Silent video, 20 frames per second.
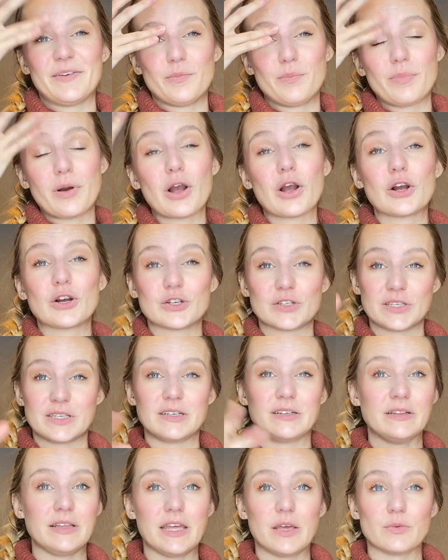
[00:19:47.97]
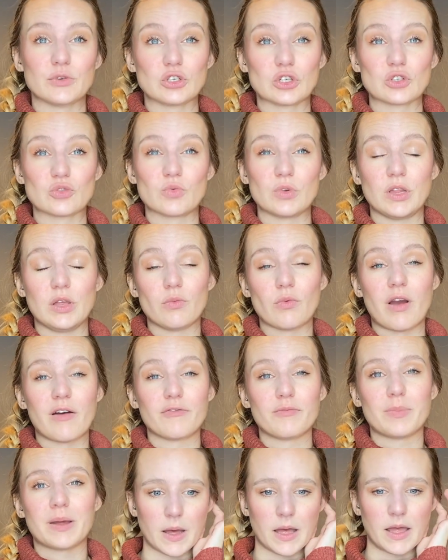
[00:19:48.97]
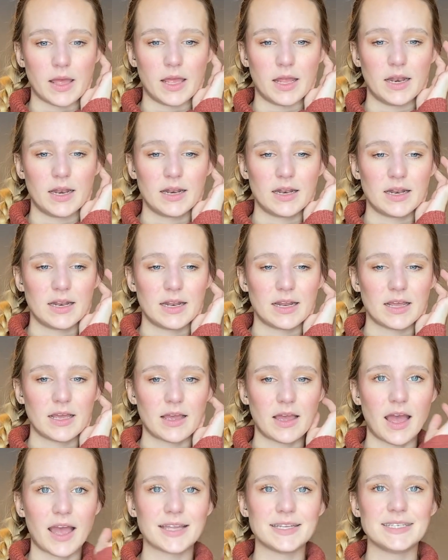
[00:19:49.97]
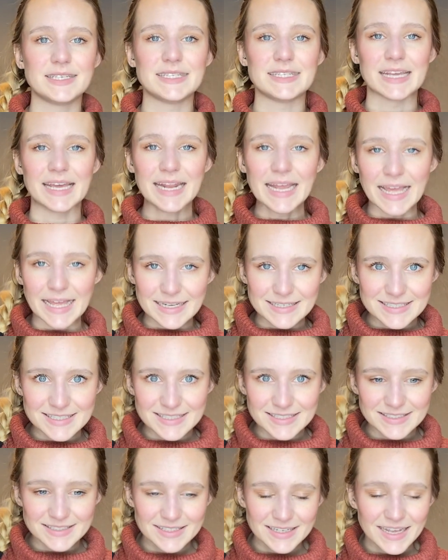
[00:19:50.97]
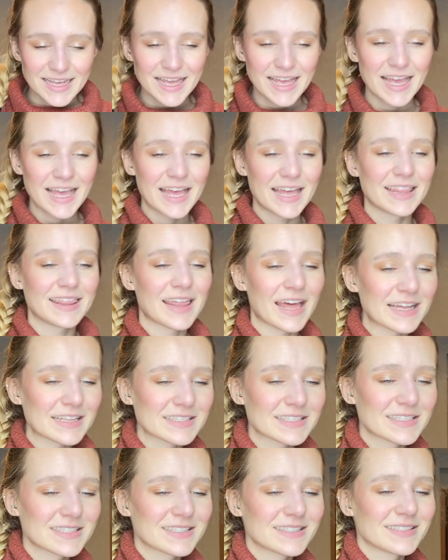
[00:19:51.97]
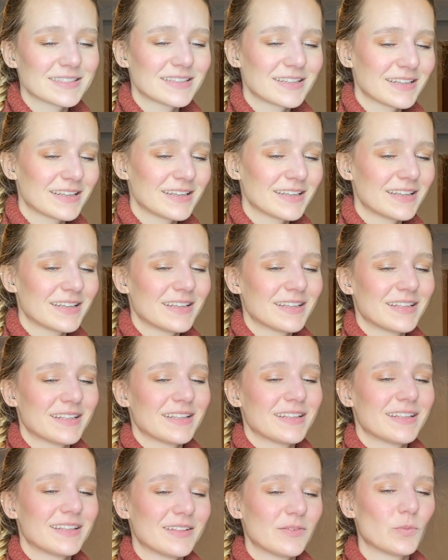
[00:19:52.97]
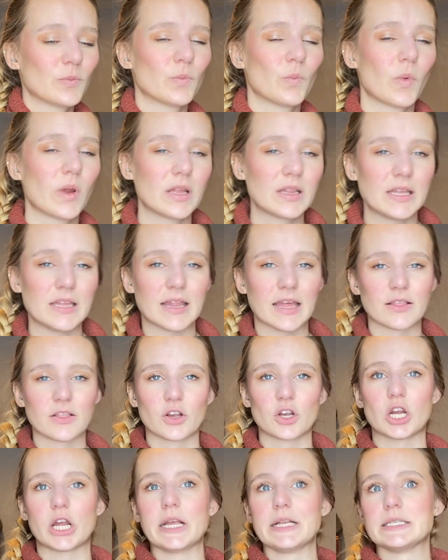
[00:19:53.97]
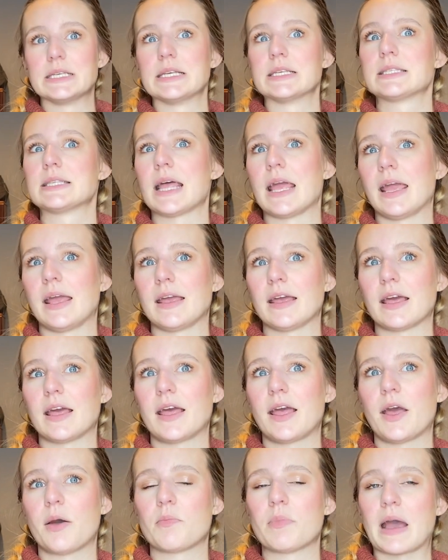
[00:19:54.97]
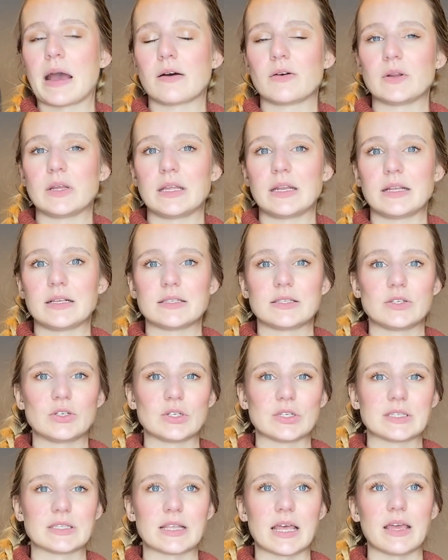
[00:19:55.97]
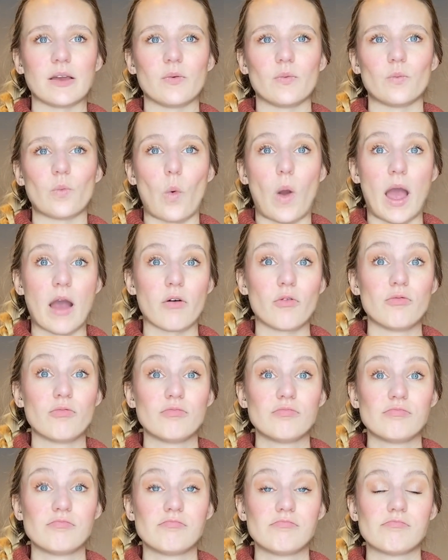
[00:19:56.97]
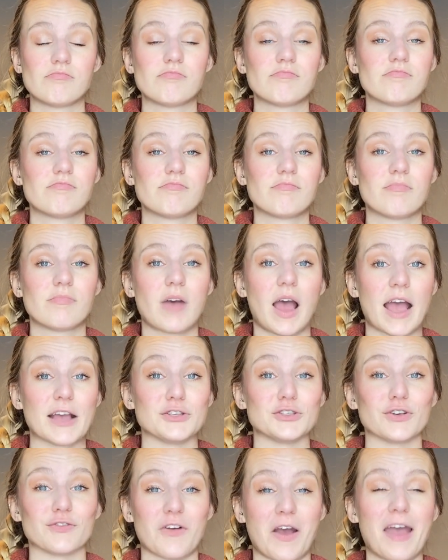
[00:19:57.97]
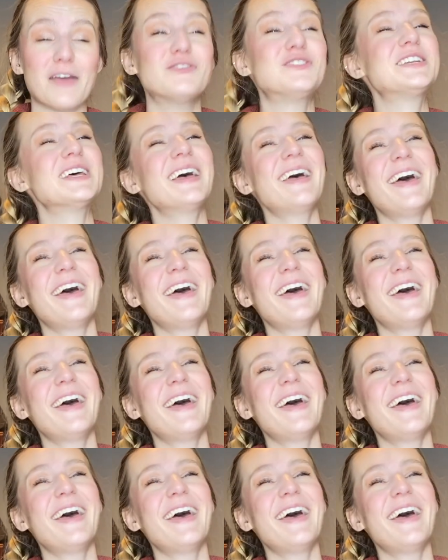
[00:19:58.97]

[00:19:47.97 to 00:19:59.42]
personally, it was just really rough, but I did it. that's really like the craziest thing about it, is just like, wow, I survived.